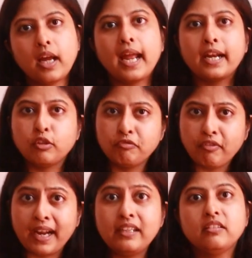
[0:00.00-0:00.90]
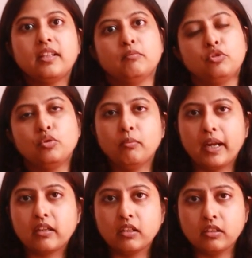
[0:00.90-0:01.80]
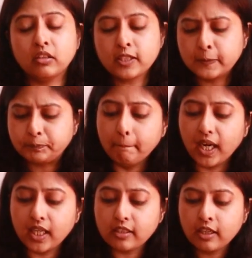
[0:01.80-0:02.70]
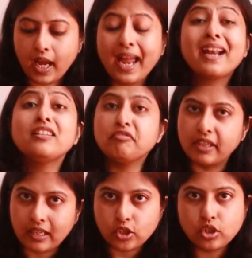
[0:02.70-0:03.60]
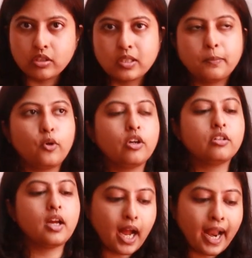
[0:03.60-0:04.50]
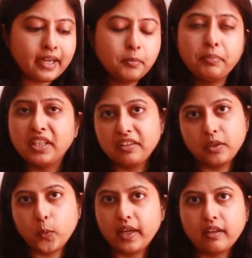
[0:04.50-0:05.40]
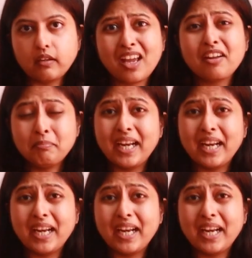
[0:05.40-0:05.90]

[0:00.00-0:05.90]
I had to fight them through my career, but I had the financial support. I had a period where I